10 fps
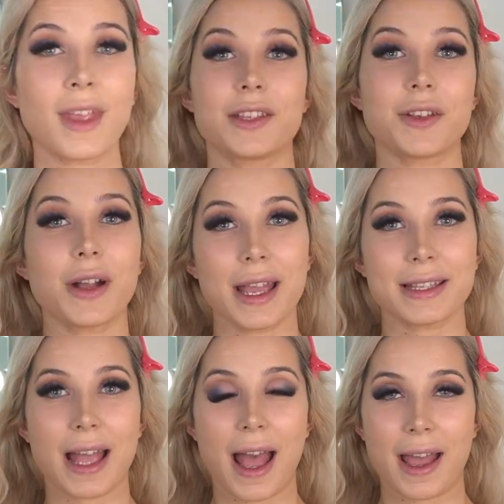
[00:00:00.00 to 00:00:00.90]
So
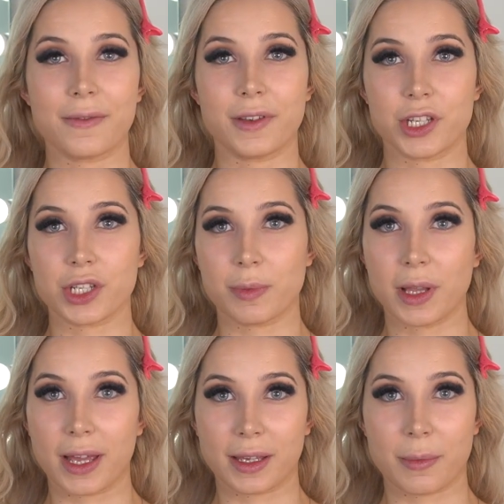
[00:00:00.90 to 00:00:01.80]
guys, I finished
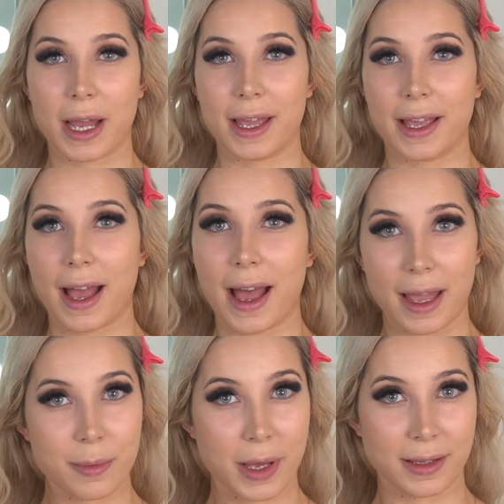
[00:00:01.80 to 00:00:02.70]
applying my
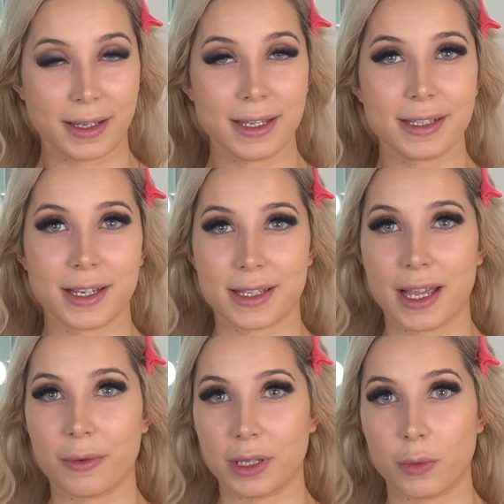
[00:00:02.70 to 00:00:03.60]
eye palette because I
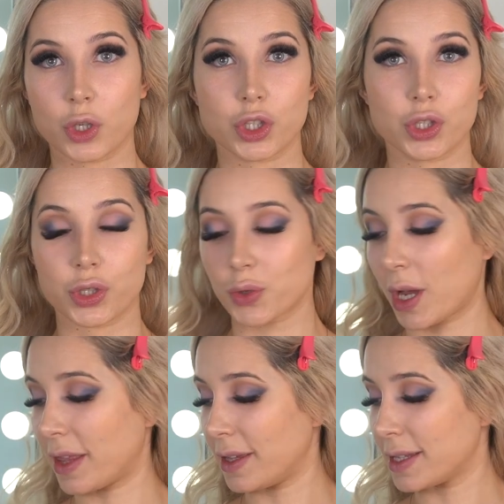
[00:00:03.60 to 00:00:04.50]
really wanted to
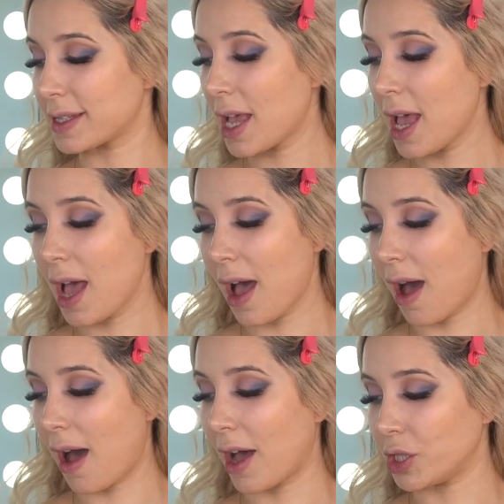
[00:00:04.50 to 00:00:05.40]
try this
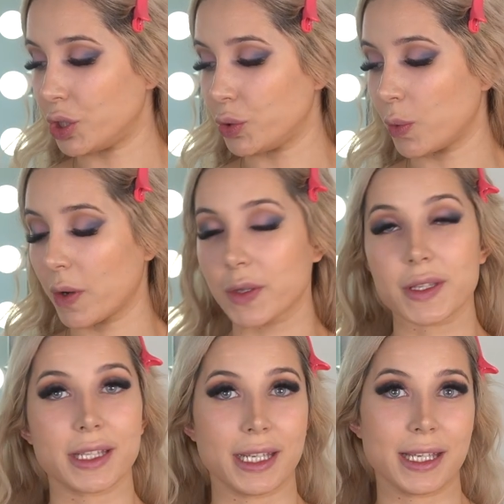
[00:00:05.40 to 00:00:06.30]
uh, duo
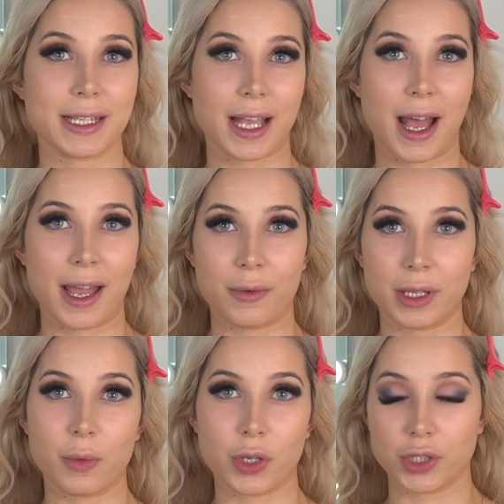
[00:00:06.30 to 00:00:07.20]
sticks. I
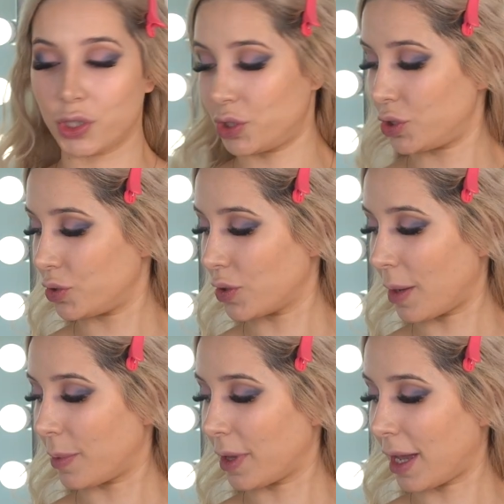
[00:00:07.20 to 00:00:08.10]
really wanted to, to
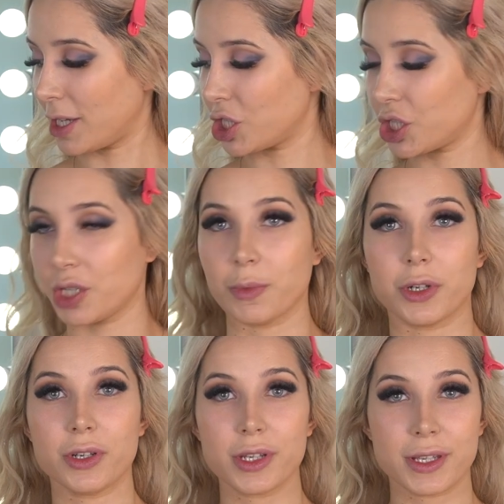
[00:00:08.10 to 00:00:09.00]
apply
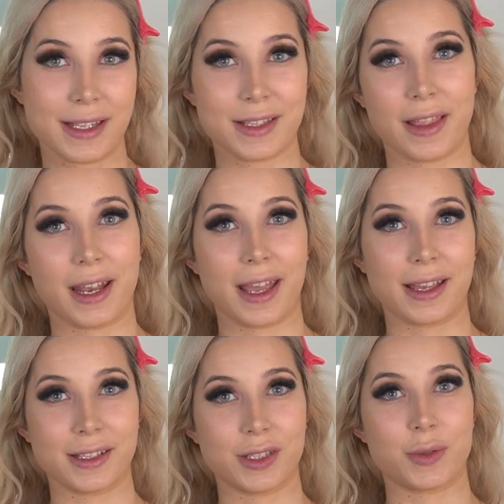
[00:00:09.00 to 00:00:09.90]
shimmers, then I
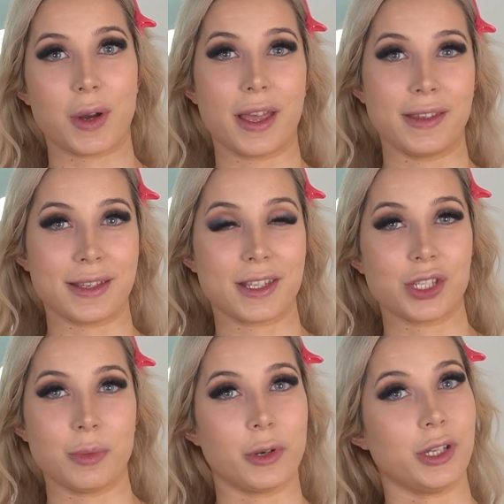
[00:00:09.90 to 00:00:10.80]
can try these
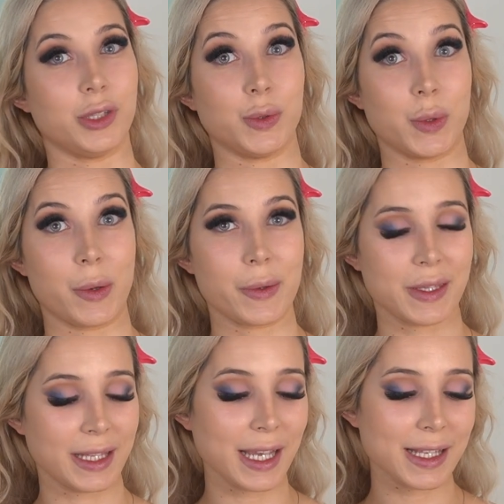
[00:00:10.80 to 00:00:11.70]
shimmery duo
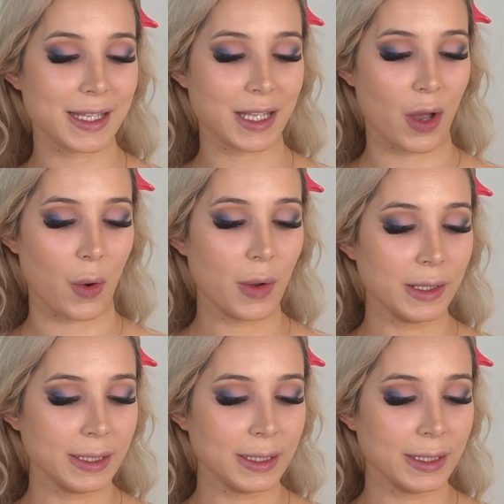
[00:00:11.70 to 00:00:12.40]
sticks. So